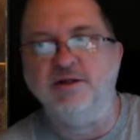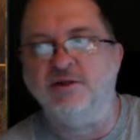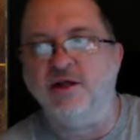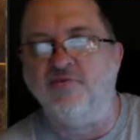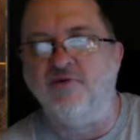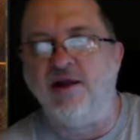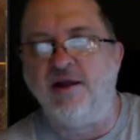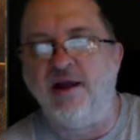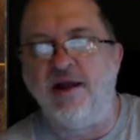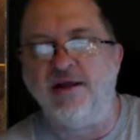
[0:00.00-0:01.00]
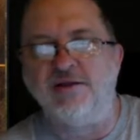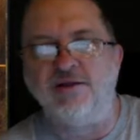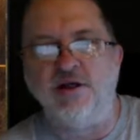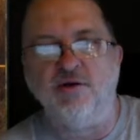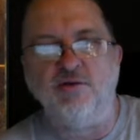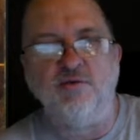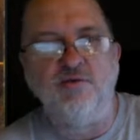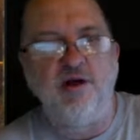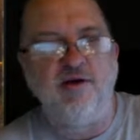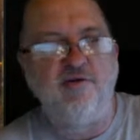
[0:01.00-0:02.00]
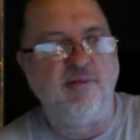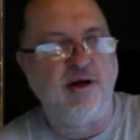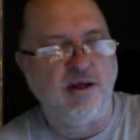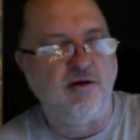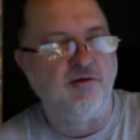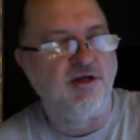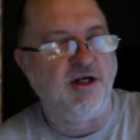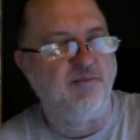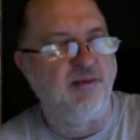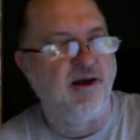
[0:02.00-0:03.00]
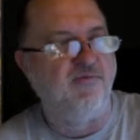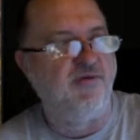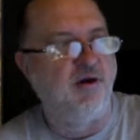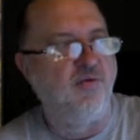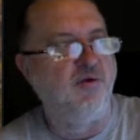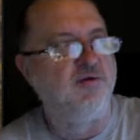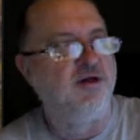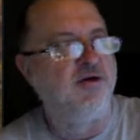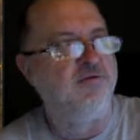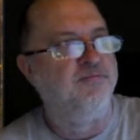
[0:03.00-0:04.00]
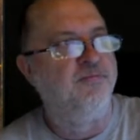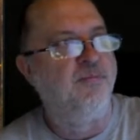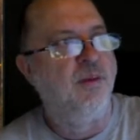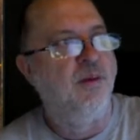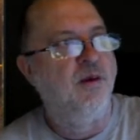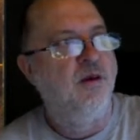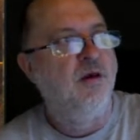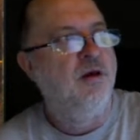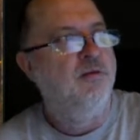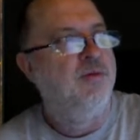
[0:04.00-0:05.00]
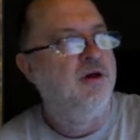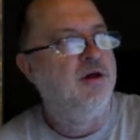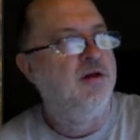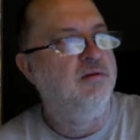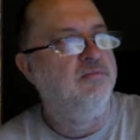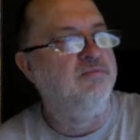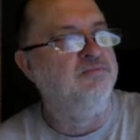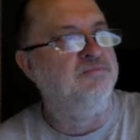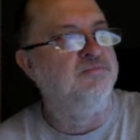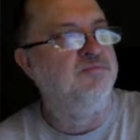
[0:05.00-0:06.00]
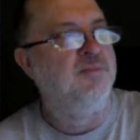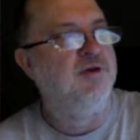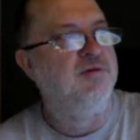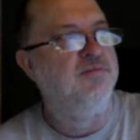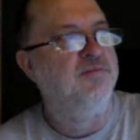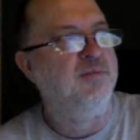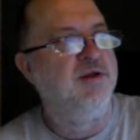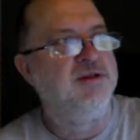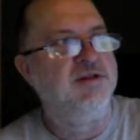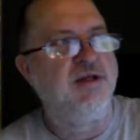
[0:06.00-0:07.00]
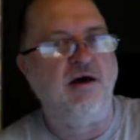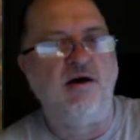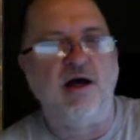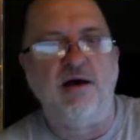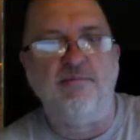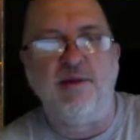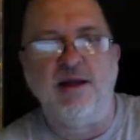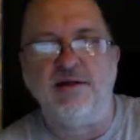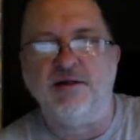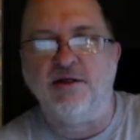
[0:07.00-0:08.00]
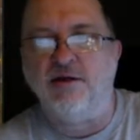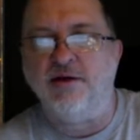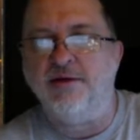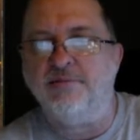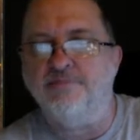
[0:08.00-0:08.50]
and stuff like that, so everybody can go check them out if they want to. But this is how I met Terry.